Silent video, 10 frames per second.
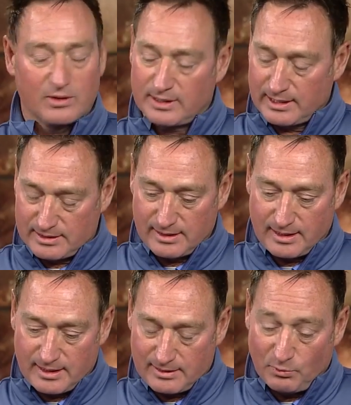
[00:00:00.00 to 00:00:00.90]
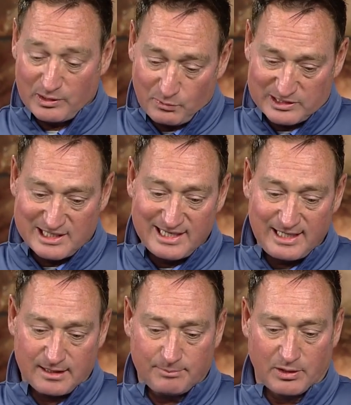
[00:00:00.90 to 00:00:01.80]
Well, it. What, what's
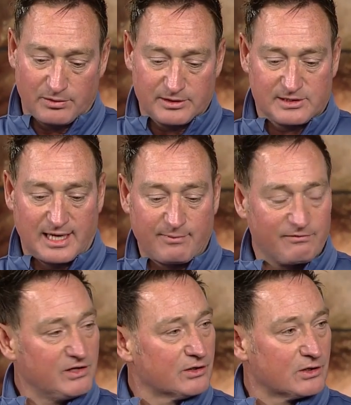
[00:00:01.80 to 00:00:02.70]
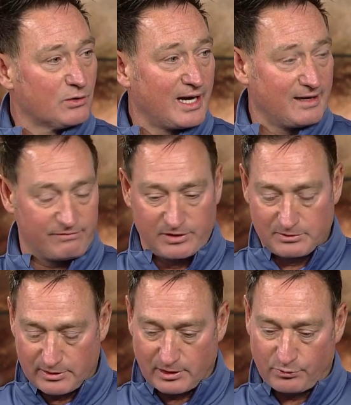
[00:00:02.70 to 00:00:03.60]
neat about this time of year, you have the,
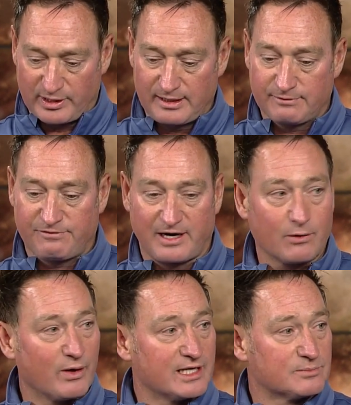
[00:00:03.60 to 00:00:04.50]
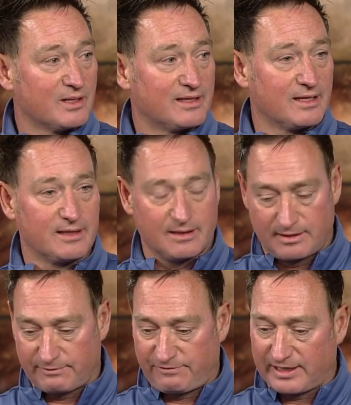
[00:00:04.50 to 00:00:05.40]
the green fairways, but then
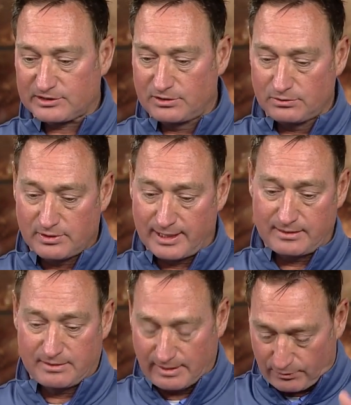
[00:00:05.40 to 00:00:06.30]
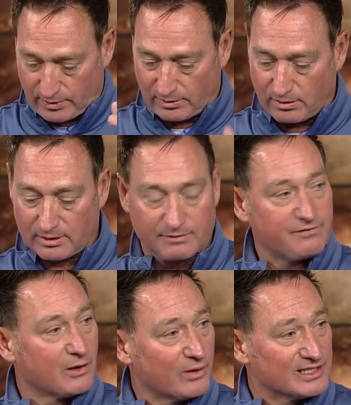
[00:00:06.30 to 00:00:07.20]
the fescue that, that run along the
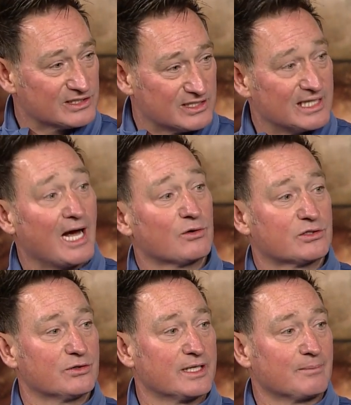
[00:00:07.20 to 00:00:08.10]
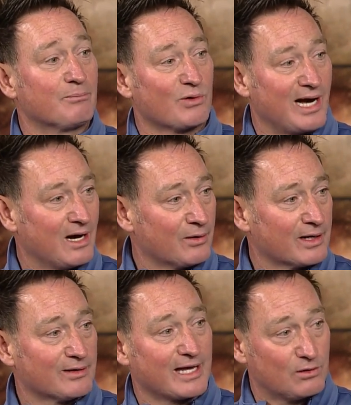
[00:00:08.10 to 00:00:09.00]
fairways now turning
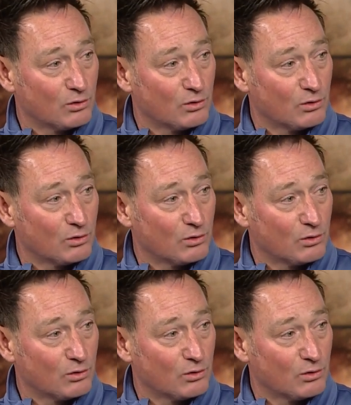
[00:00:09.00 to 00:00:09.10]
brown and like